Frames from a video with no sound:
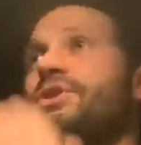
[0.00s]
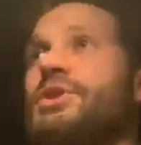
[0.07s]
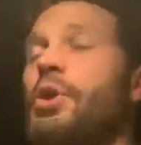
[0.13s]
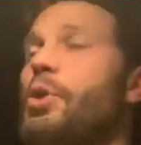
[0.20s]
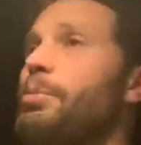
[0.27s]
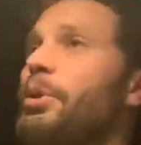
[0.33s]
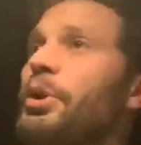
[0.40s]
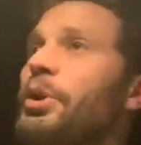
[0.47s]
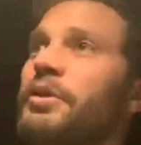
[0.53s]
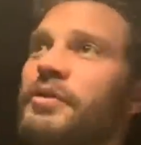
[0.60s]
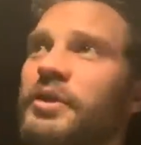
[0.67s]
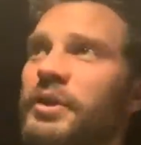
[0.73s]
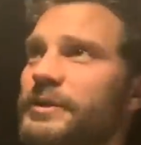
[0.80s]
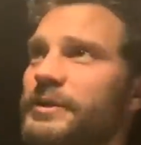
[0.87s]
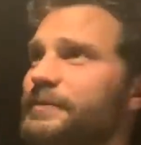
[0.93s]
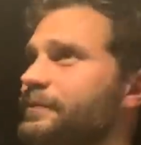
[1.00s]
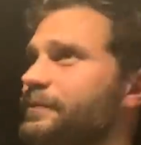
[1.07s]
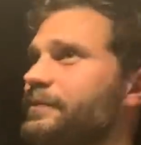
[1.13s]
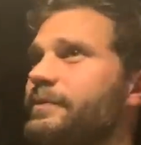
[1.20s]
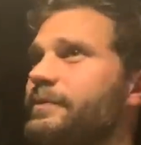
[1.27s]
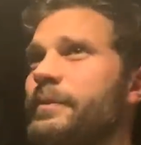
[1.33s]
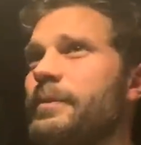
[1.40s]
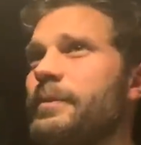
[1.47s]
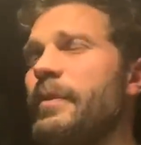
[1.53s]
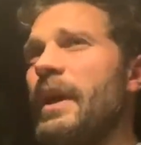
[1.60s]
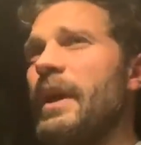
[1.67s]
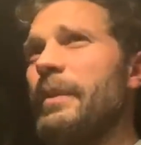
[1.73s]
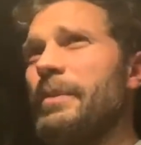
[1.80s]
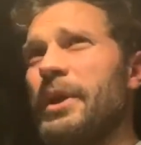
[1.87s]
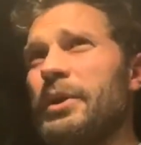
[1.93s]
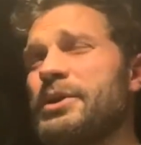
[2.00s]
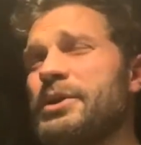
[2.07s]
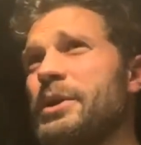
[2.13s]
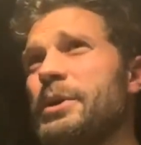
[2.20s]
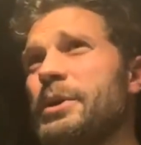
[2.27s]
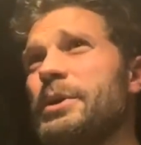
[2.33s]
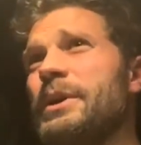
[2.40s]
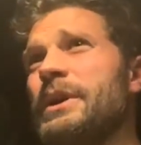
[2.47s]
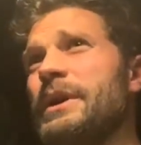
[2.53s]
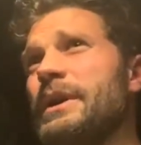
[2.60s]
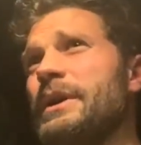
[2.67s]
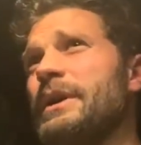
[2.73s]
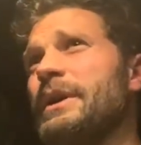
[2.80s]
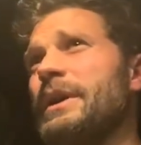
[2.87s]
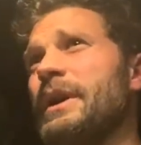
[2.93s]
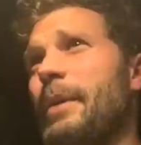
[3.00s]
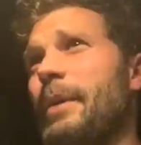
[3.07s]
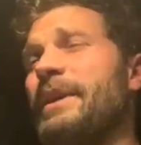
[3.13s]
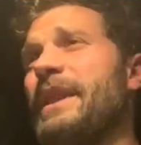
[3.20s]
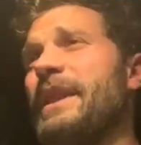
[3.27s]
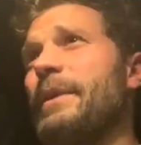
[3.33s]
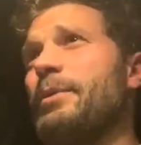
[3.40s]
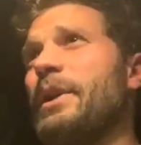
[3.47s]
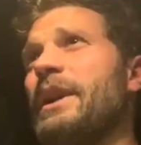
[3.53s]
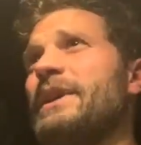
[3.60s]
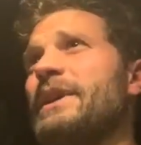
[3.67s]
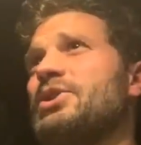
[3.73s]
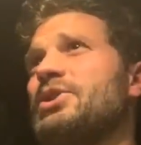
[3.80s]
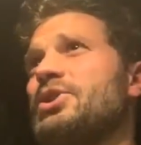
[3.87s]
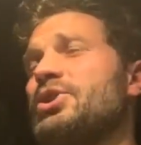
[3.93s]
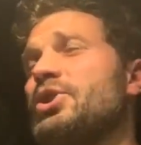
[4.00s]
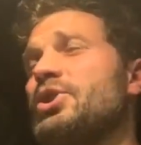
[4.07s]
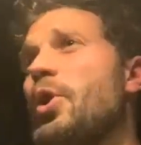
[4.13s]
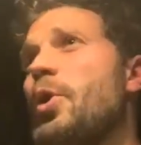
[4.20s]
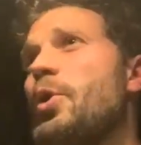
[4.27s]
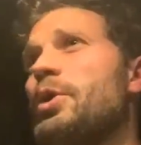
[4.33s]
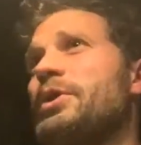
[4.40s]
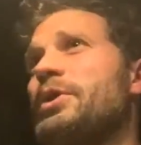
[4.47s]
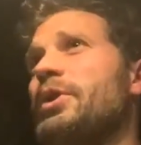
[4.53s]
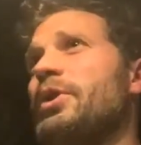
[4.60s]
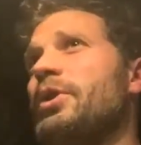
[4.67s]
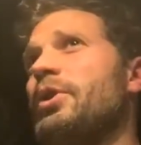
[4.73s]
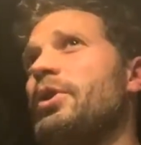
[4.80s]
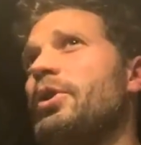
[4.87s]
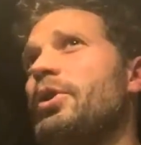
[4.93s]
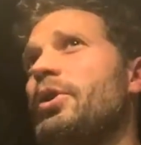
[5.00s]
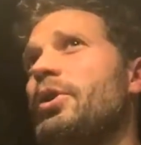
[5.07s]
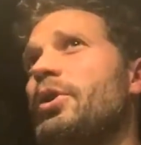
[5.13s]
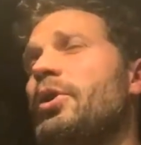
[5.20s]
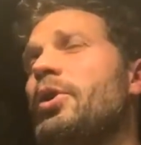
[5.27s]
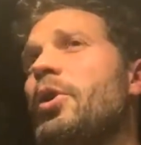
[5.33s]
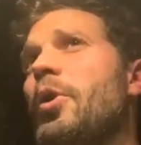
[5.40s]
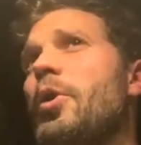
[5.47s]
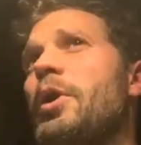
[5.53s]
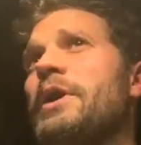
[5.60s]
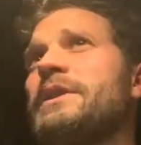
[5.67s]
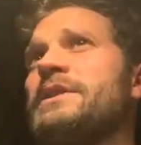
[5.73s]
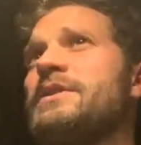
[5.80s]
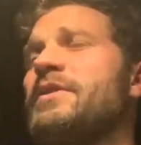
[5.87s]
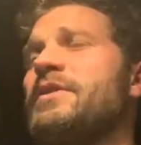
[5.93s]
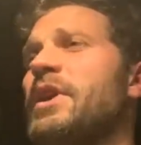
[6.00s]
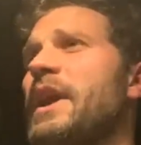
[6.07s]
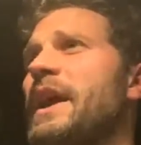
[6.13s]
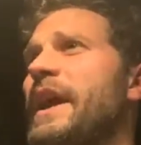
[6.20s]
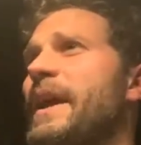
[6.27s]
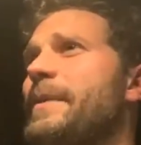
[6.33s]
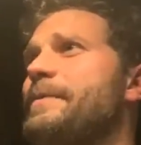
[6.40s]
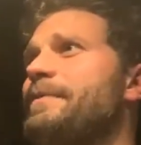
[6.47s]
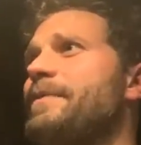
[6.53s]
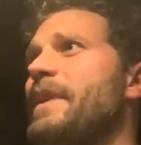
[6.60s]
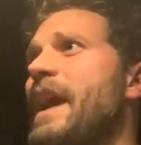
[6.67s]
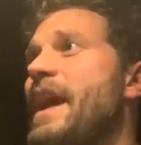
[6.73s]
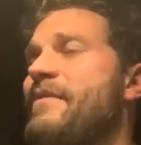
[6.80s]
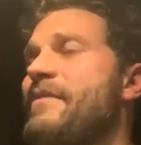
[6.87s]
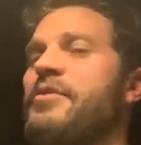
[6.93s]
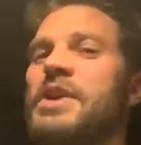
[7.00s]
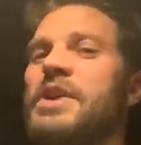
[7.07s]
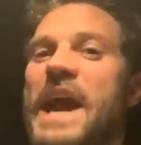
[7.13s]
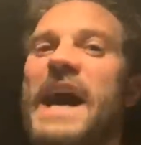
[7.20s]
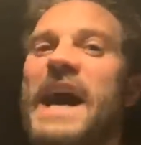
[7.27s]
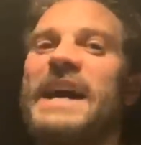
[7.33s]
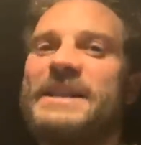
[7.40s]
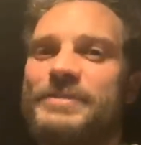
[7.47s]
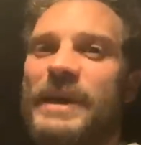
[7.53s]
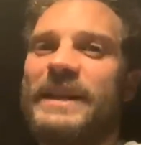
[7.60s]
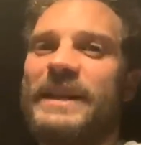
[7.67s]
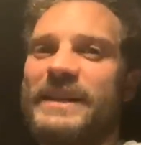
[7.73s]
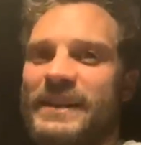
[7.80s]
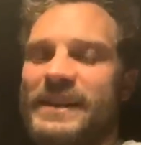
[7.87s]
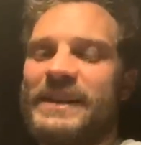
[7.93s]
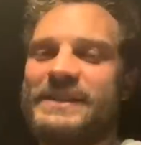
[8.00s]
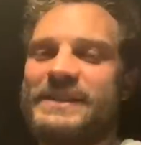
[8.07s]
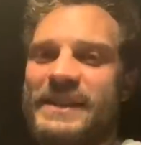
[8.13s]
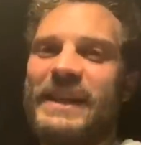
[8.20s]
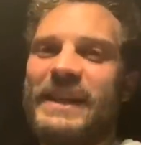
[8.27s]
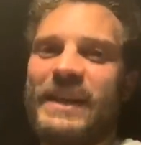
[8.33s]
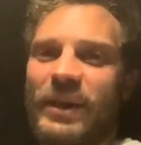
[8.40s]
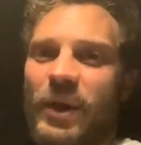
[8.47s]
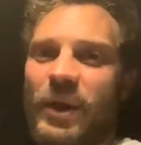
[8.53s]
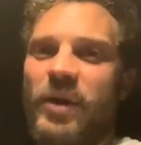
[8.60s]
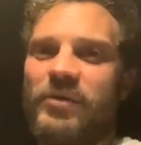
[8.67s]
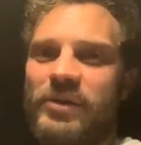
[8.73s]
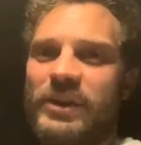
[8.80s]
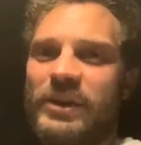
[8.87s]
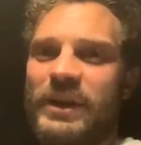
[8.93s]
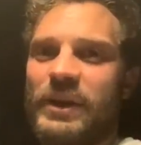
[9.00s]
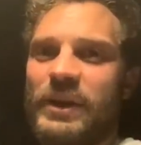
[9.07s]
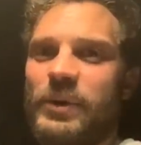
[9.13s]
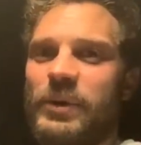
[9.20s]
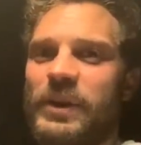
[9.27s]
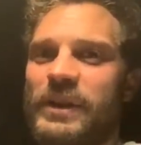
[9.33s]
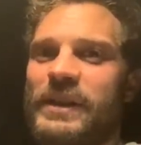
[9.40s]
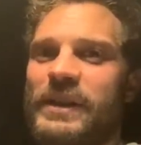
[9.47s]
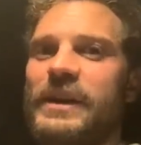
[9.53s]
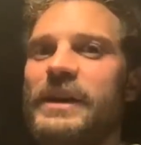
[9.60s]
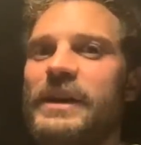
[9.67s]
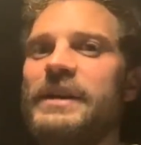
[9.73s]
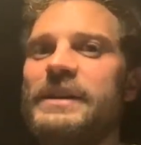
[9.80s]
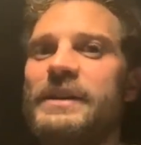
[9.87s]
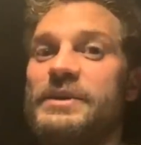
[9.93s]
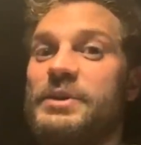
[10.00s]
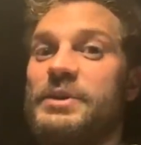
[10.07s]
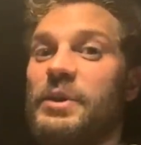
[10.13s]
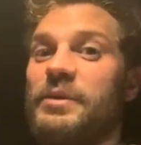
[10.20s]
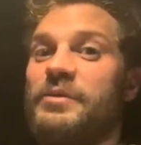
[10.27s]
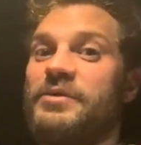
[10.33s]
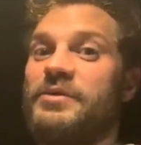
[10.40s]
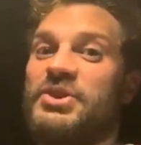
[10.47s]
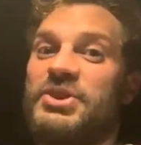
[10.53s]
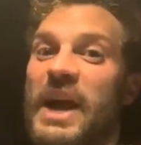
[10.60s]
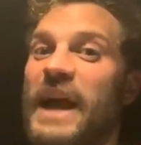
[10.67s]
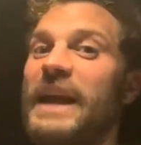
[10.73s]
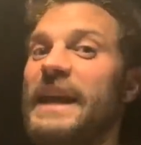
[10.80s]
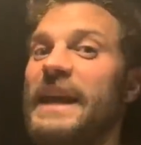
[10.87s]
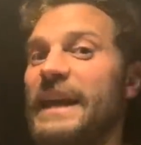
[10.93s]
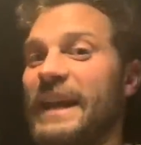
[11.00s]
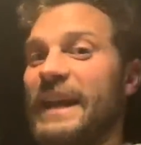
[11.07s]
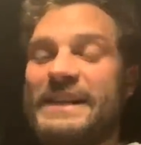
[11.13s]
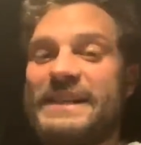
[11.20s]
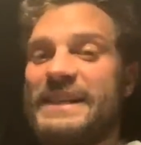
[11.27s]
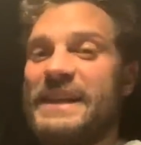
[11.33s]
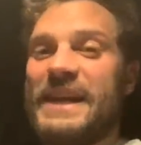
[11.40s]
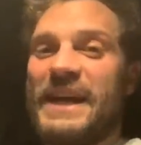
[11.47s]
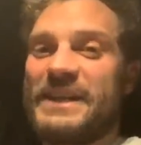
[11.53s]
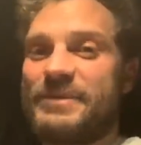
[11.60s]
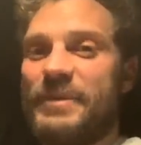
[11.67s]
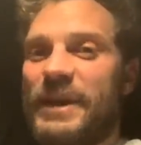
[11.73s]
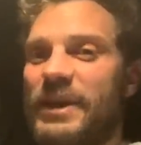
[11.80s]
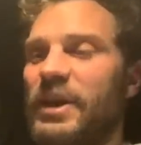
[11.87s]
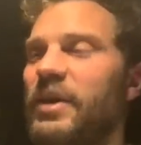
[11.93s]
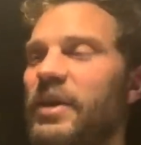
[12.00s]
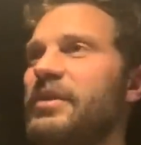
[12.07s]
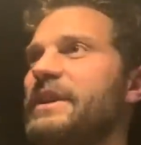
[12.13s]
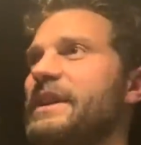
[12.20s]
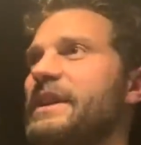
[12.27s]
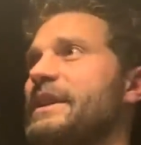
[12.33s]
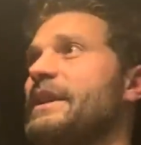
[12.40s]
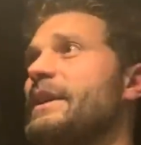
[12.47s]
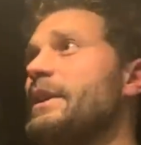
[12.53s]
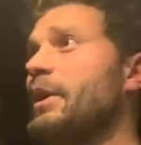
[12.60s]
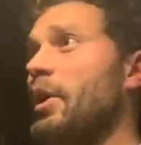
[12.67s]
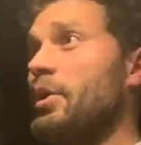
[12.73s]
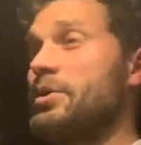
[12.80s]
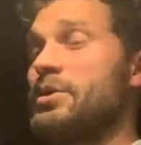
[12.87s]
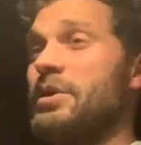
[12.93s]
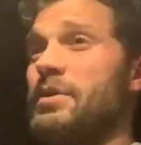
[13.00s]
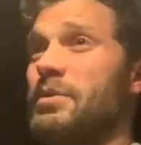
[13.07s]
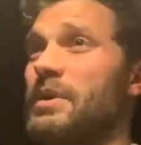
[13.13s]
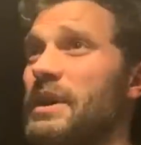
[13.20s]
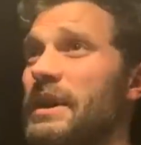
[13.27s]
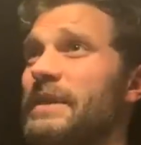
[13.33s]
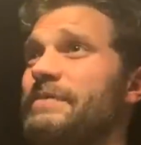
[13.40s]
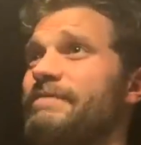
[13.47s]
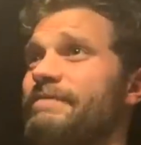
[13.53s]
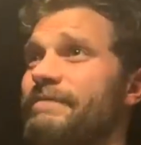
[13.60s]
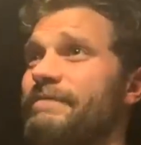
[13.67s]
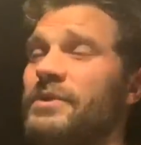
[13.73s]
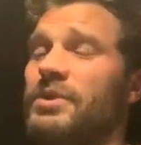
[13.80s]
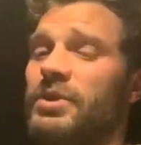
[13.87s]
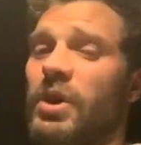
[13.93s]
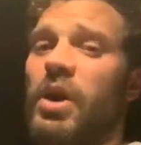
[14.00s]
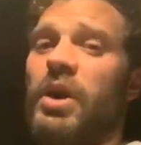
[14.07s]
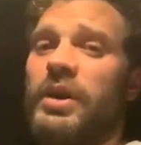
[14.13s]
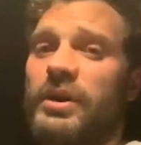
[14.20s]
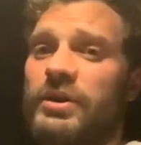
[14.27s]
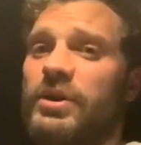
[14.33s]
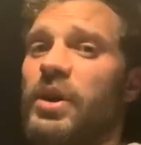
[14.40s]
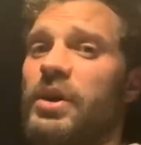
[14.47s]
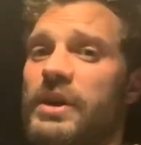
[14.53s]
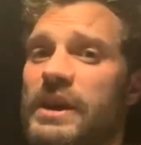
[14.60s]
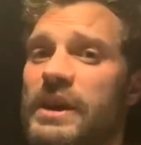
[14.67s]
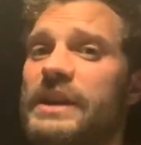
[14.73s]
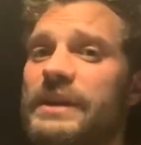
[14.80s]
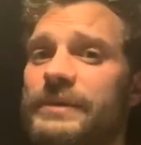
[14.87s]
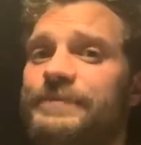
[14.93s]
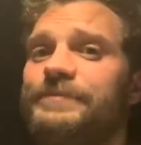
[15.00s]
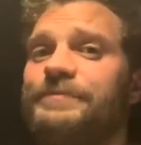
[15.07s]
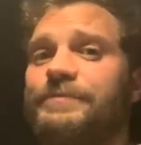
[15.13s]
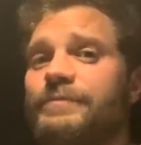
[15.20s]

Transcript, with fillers: so beautiful, but also, I mean, they really showed New Orleans for like every aspect that that city can offer. You know, and the sort of shiny, glitzy aspect of it, and also the really down and dirty